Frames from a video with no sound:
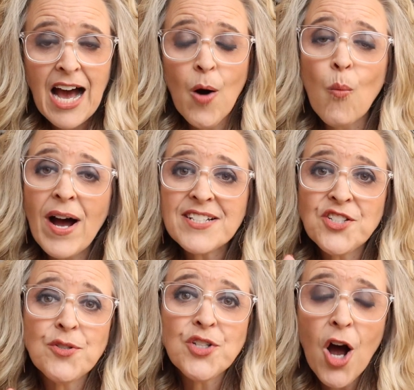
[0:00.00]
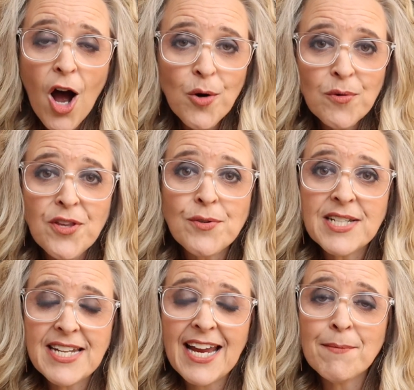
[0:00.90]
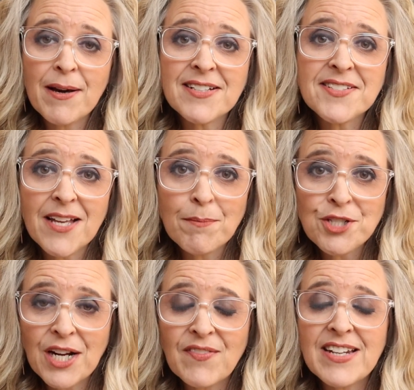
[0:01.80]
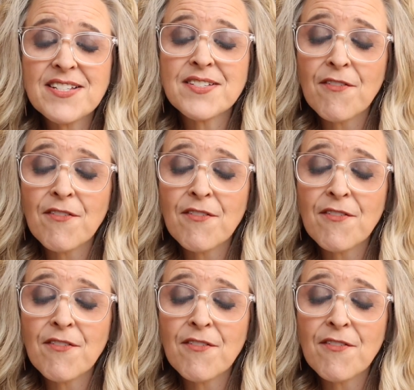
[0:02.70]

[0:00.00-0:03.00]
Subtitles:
I want to talk with you today about a subject that is